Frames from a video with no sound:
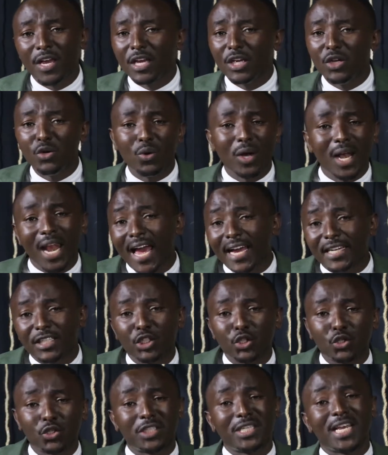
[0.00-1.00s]
you
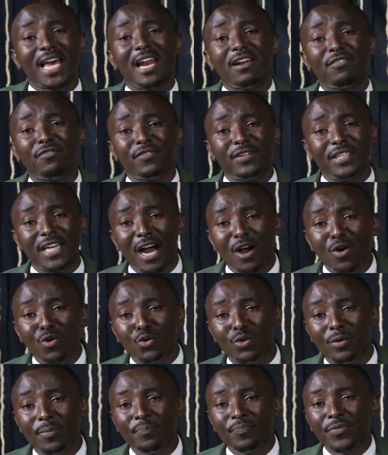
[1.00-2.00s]
let yourself
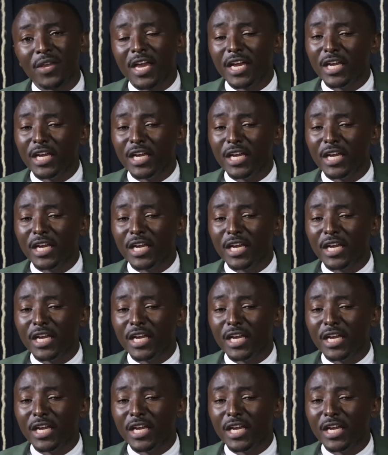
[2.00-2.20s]
down,